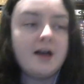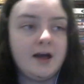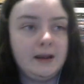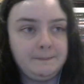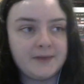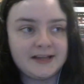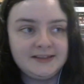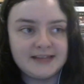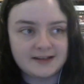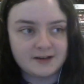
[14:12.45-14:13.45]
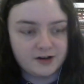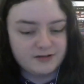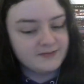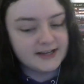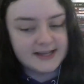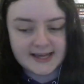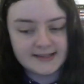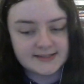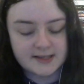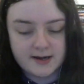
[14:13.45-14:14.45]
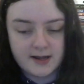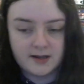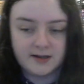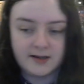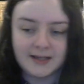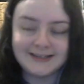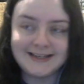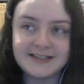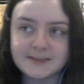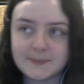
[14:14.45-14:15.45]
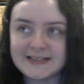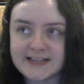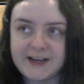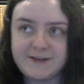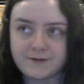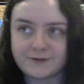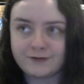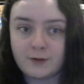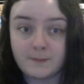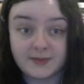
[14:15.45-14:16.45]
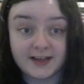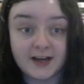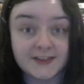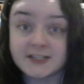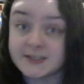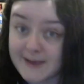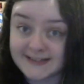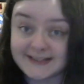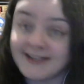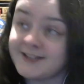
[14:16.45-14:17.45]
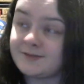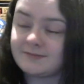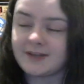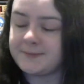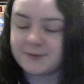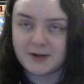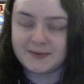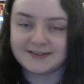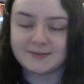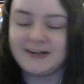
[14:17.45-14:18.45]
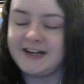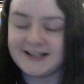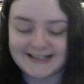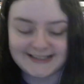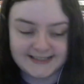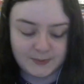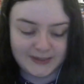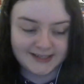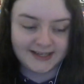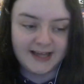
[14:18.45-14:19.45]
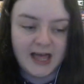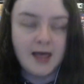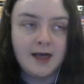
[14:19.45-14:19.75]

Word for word: Um, I think hopefully he's gonna at least be safe from the guy that suspects that he's number I'm 21, 29 is acting weirdly